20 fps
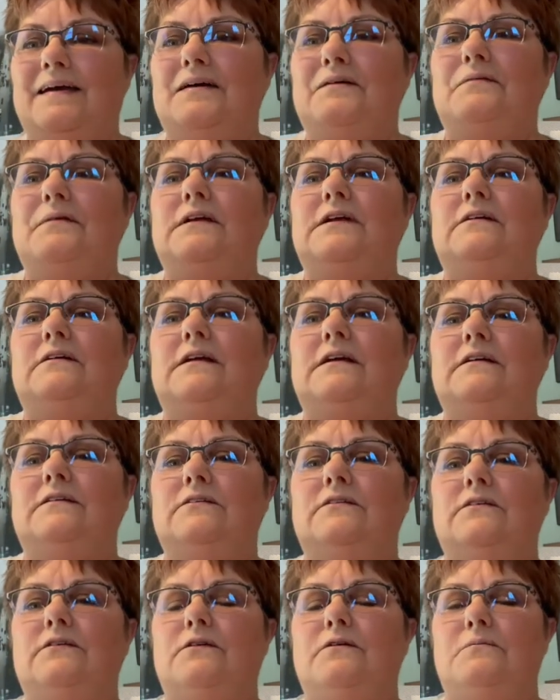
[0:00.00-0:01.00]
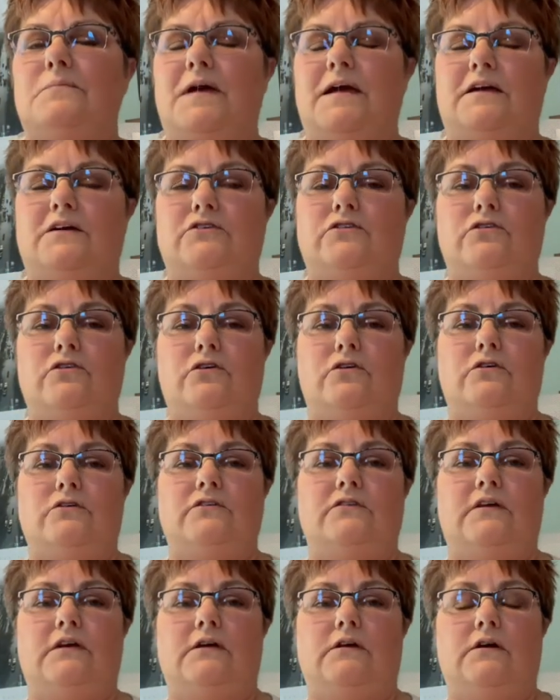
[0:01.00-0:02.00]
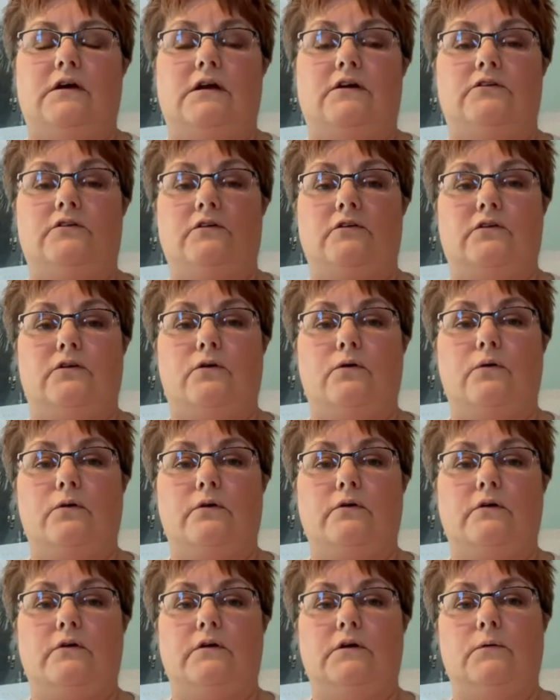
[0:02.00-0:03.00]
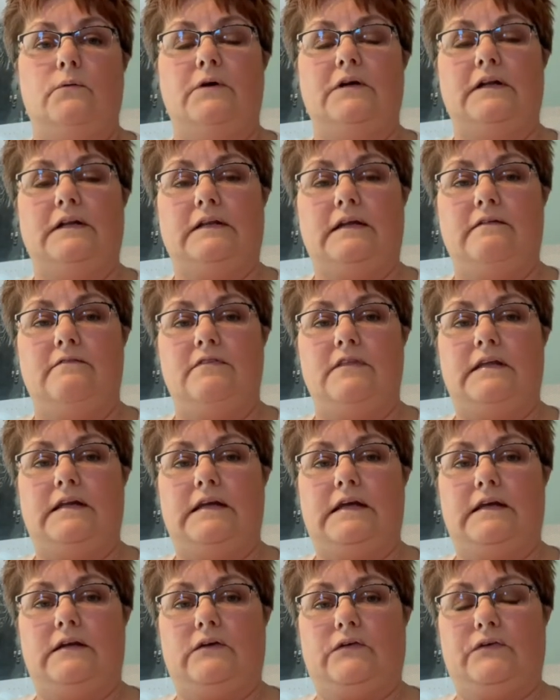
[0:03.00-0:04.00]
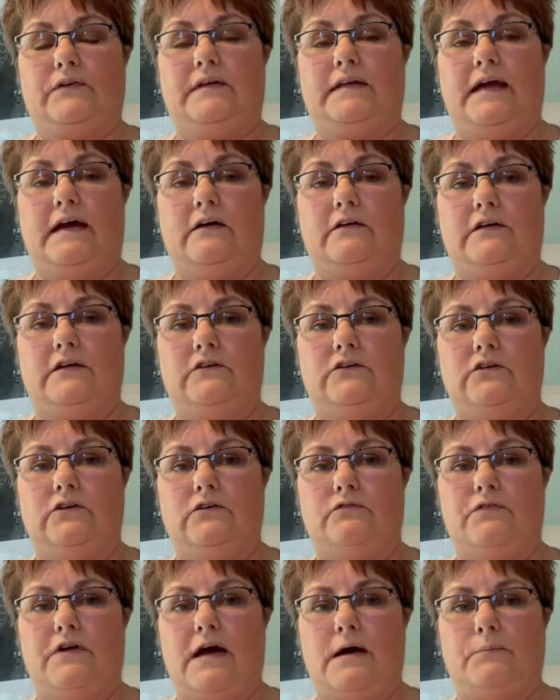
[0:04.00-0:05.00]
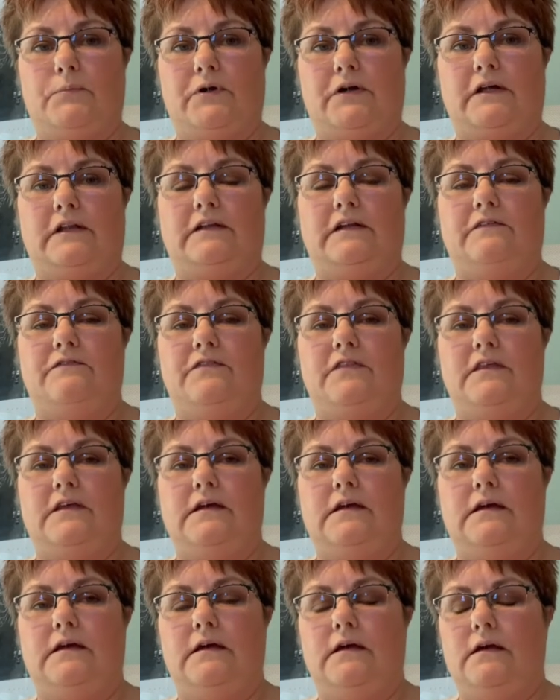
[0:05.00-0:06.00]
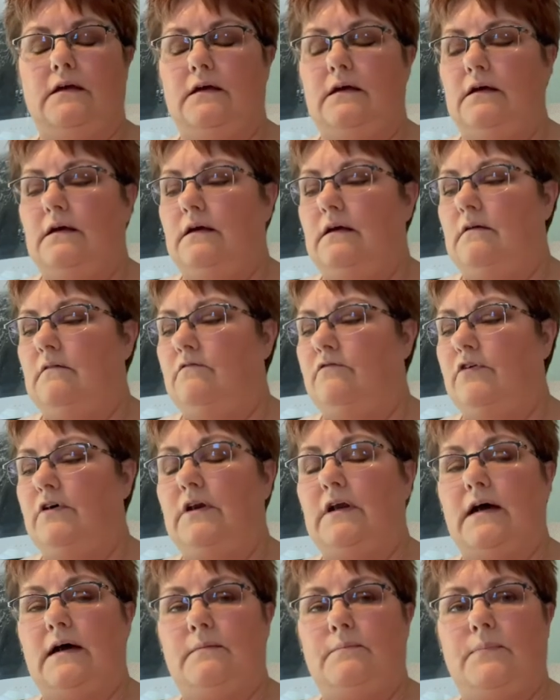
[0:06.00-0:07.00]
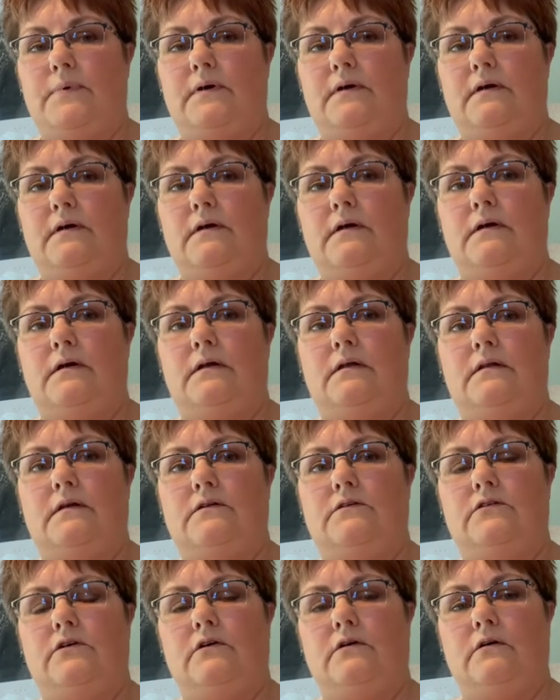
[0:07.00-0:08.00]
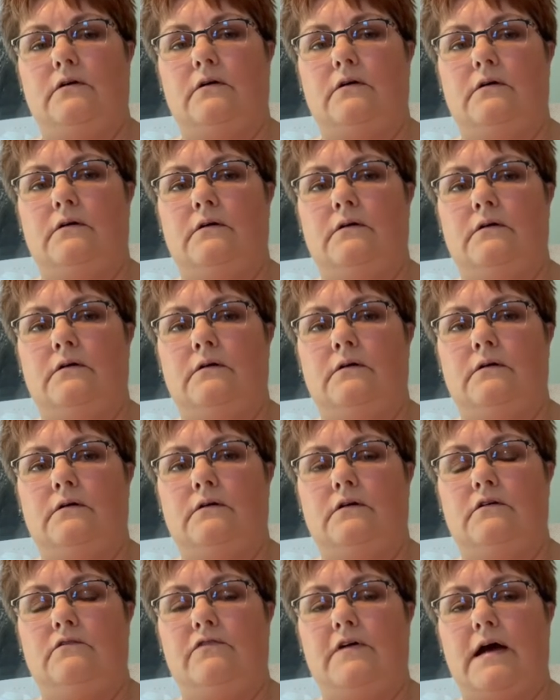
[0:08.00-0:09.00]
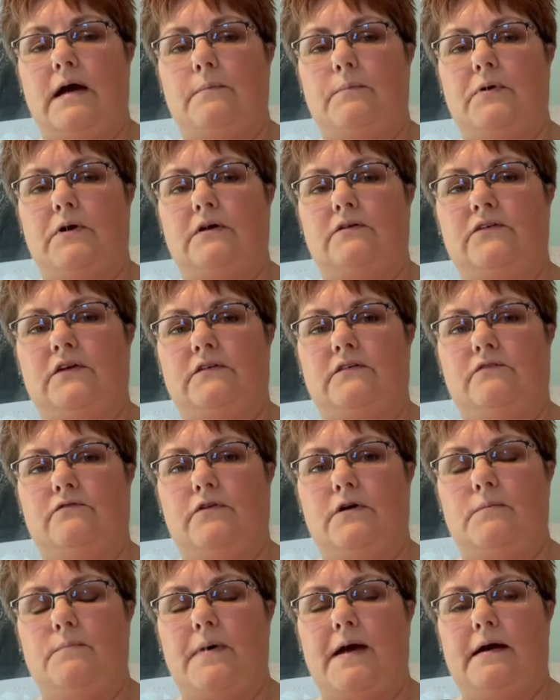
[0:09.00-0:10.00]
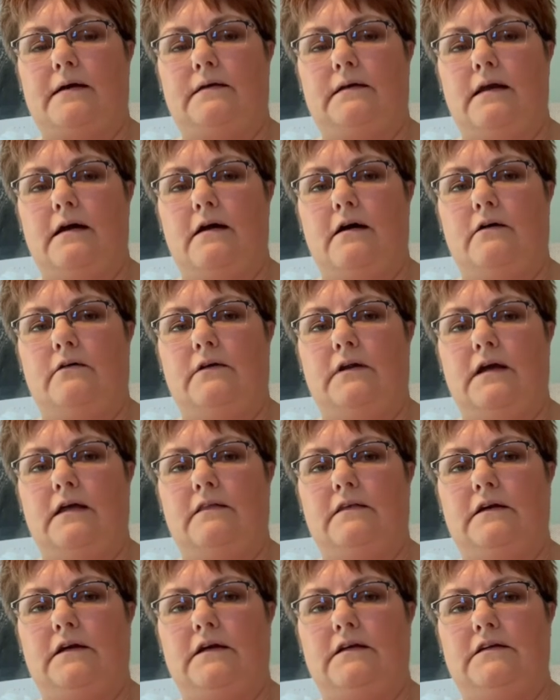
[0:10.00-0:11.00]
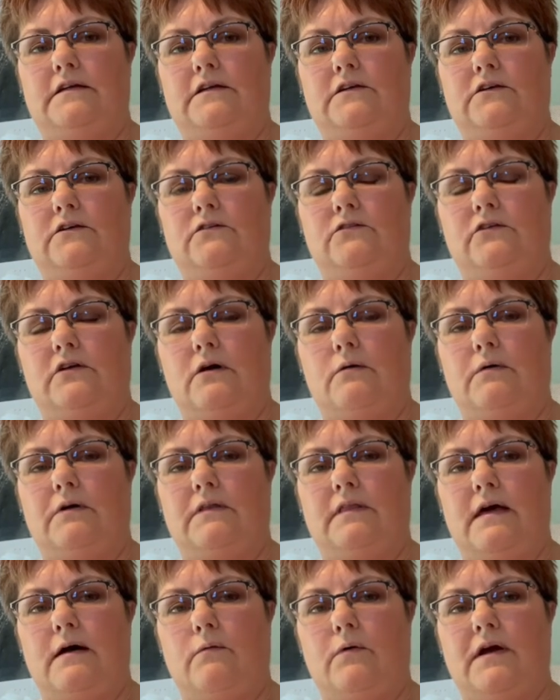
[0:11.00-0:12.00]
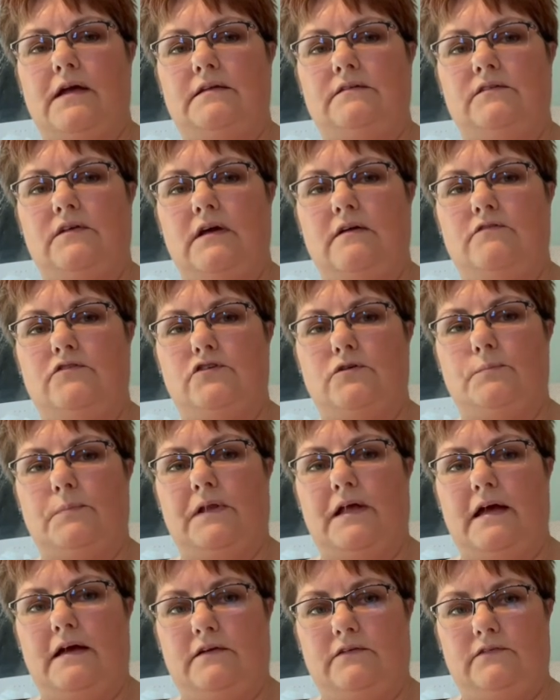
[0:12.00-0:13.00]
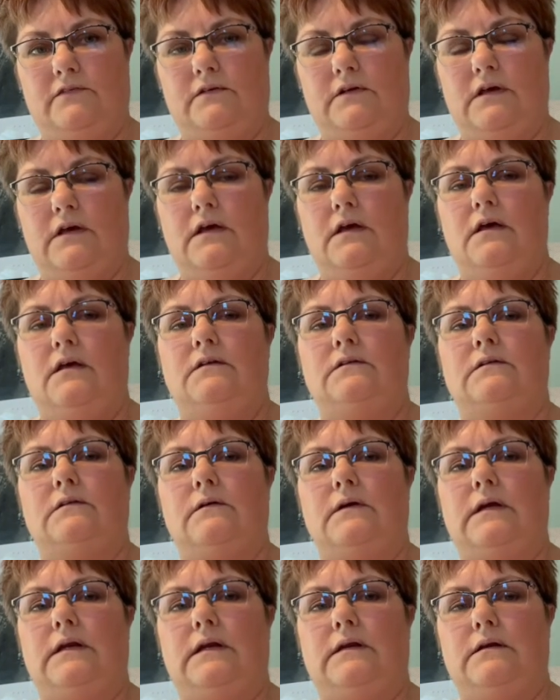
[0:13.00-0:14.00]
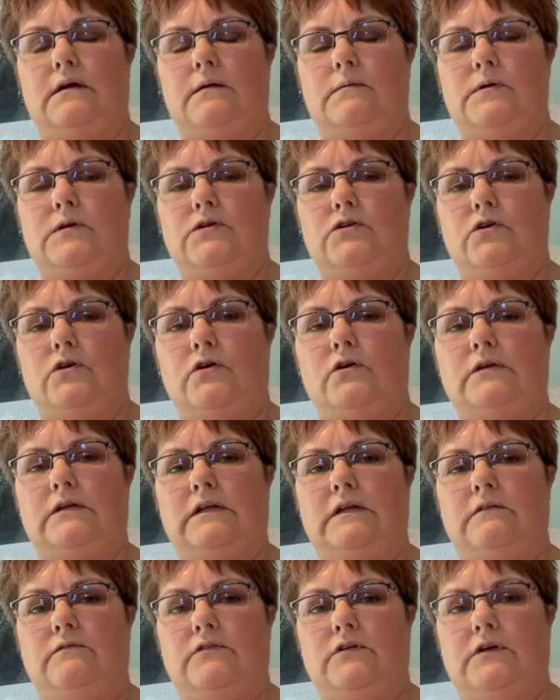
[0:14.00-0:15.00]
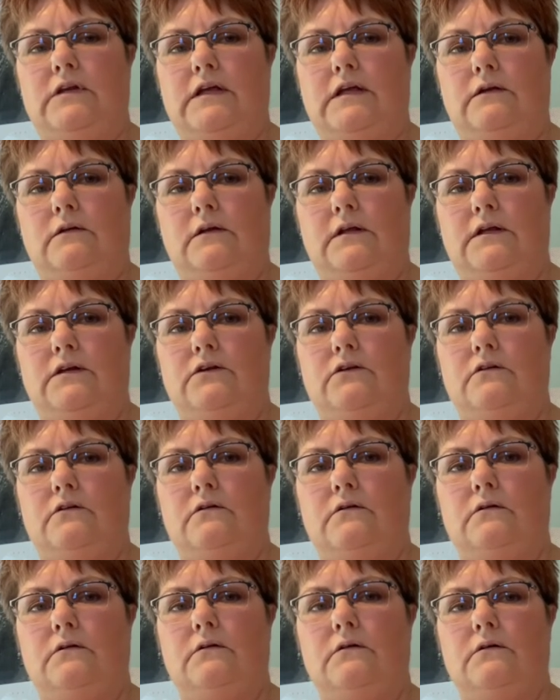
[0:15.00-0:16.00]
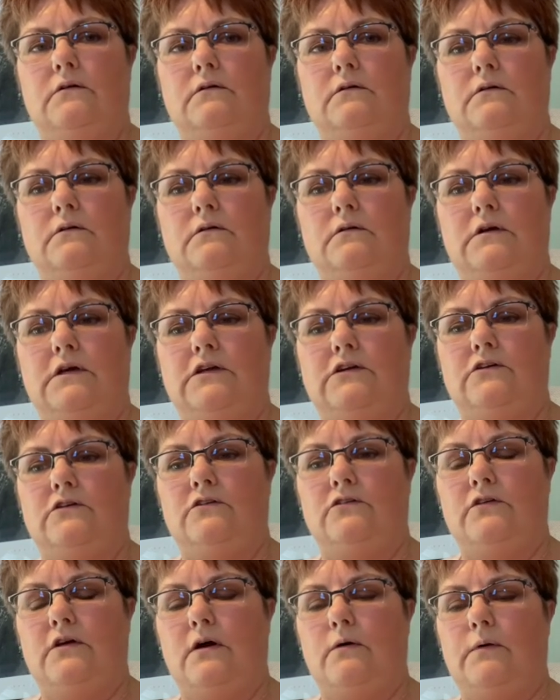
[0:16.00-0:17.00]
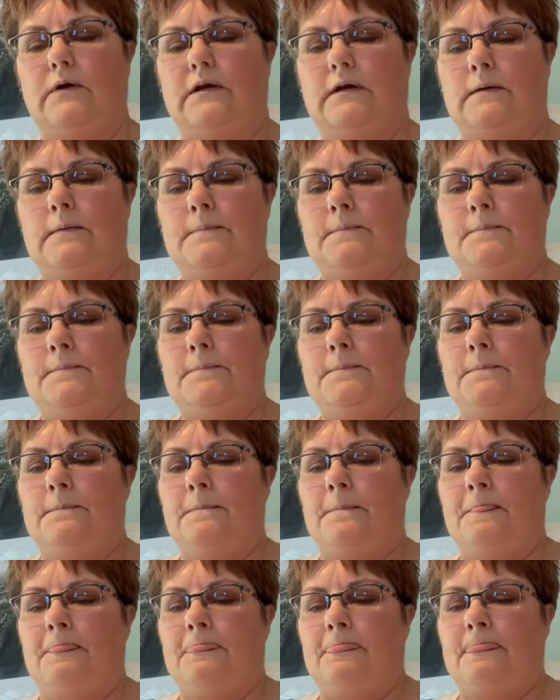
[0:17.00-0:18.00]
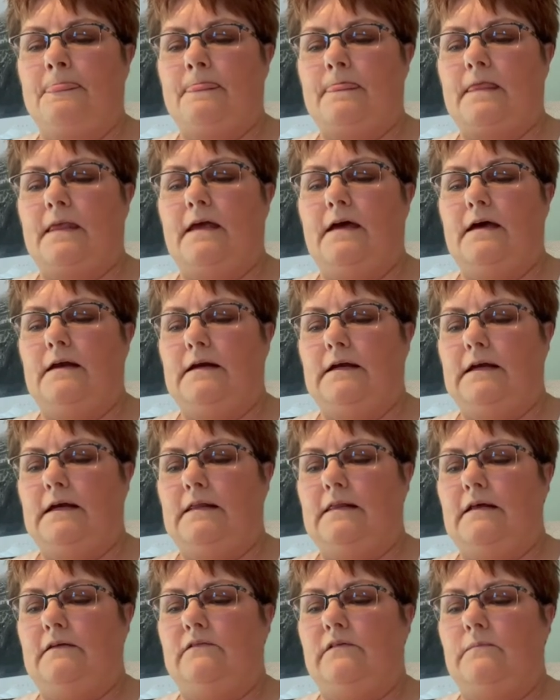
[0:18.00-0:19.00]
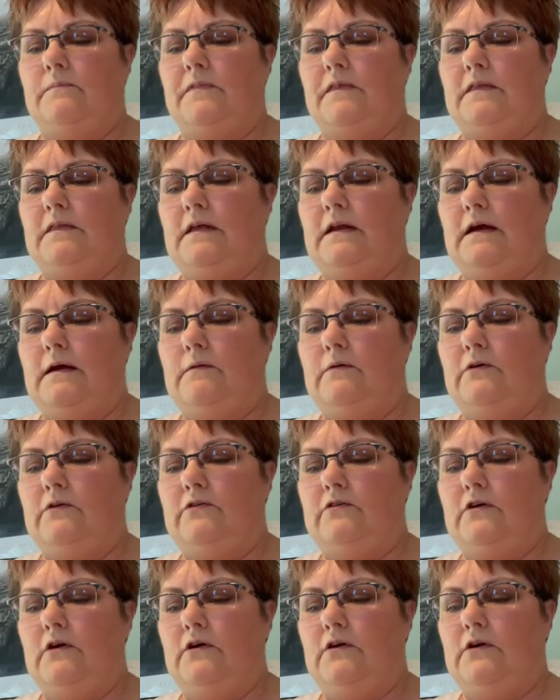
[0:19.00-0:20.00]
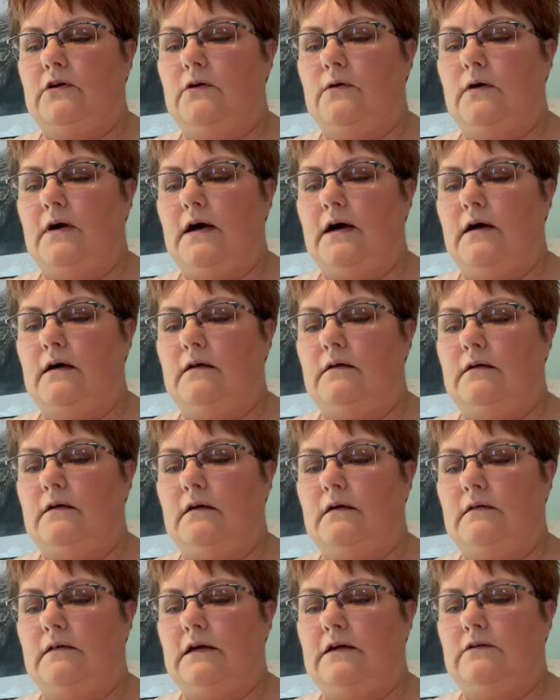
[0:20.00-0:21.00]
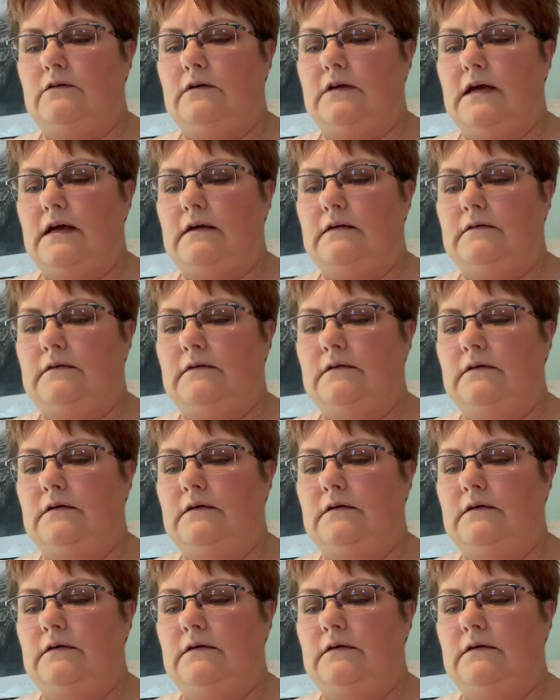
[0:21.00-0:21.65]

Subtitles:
When you need to make a turn, say you got to turn the corner, you want to leave the needle down into your fabric, lift the foot up, and then turn your fabric, the foot back down, and then continue sewing. That way it saves your place. So anytime you turn, leave your needle in your sewing. And again, that's something that I will show you at a later date.